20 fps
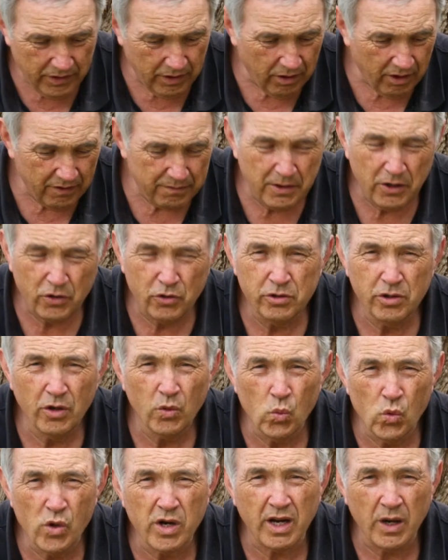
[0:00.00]
the life of me, I could not
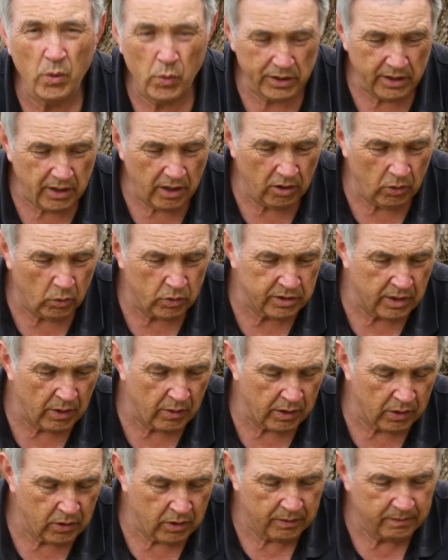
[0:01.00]
work out what the hell was
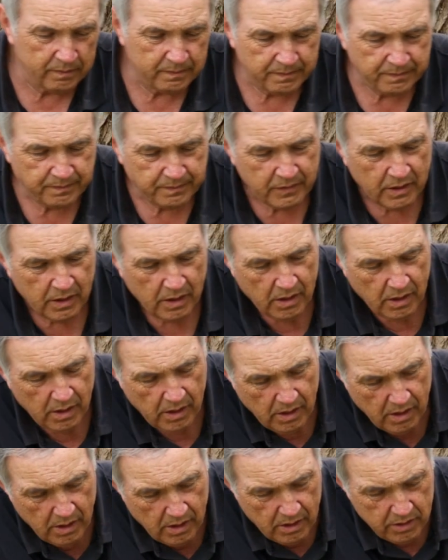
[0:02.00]
going on.
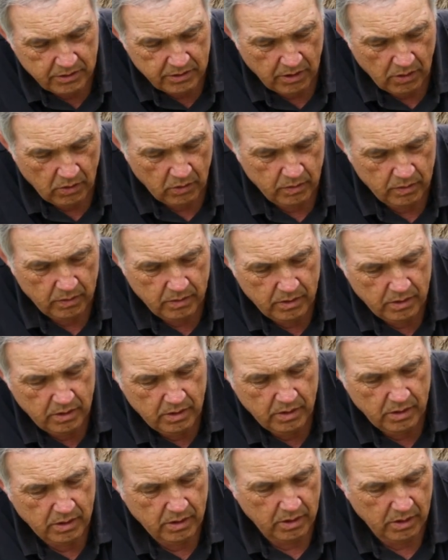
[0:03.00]
So
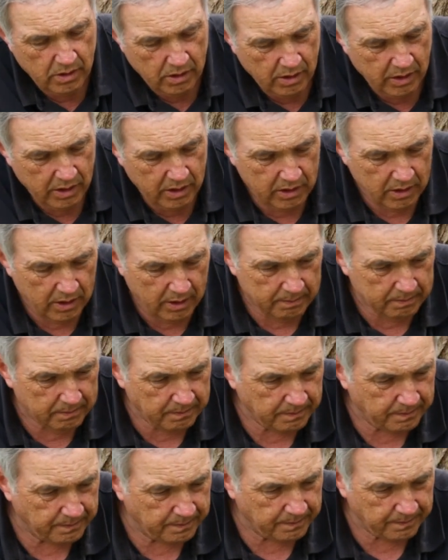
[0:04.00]
I'll
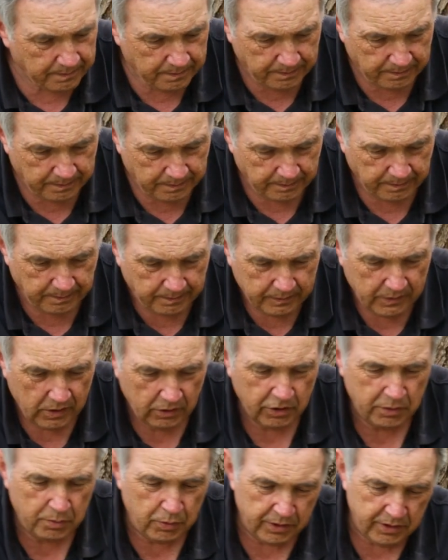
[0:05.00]

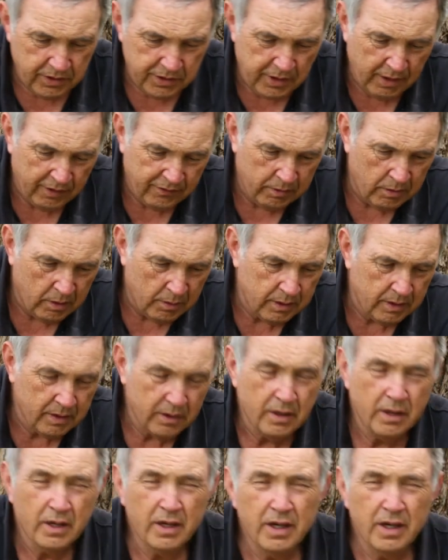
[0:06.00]
just put this down for a moment.